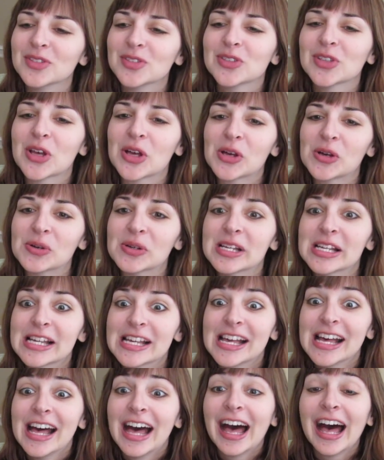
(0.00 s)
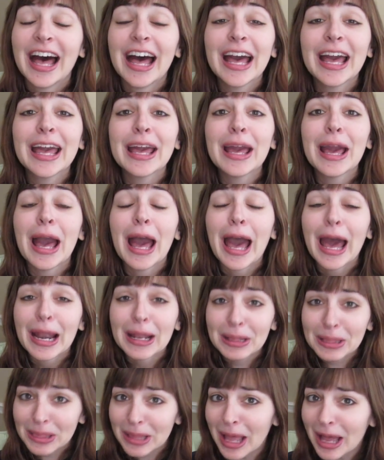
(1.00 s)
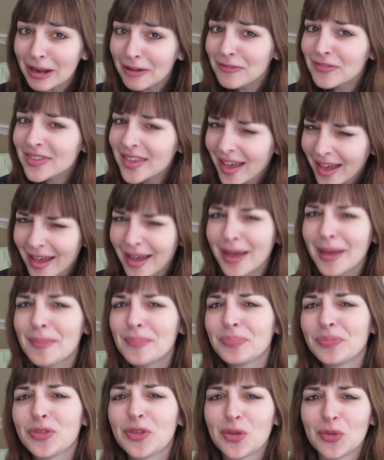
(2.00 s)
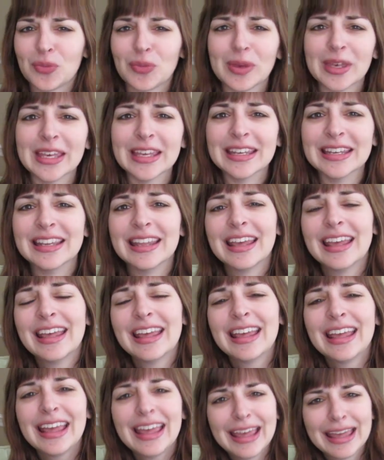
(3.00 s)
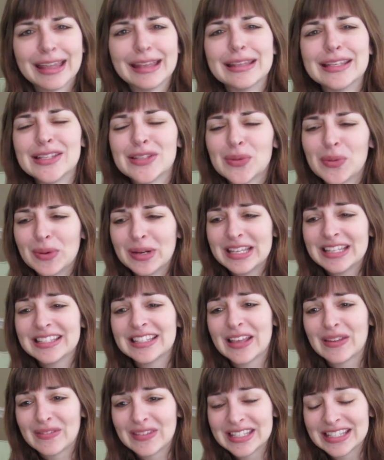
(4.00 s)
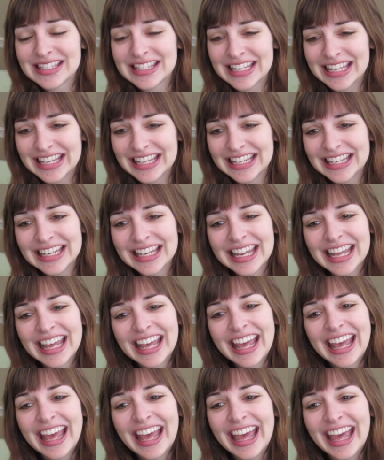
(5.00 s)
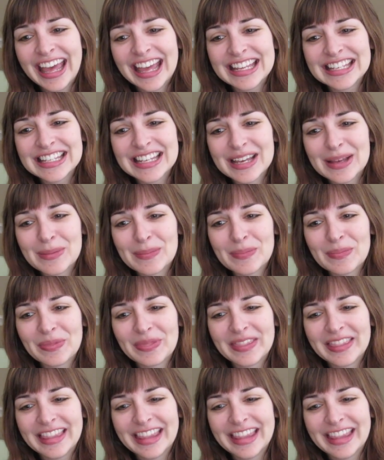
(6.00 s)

So I had a lot of time to read in 2017. And um,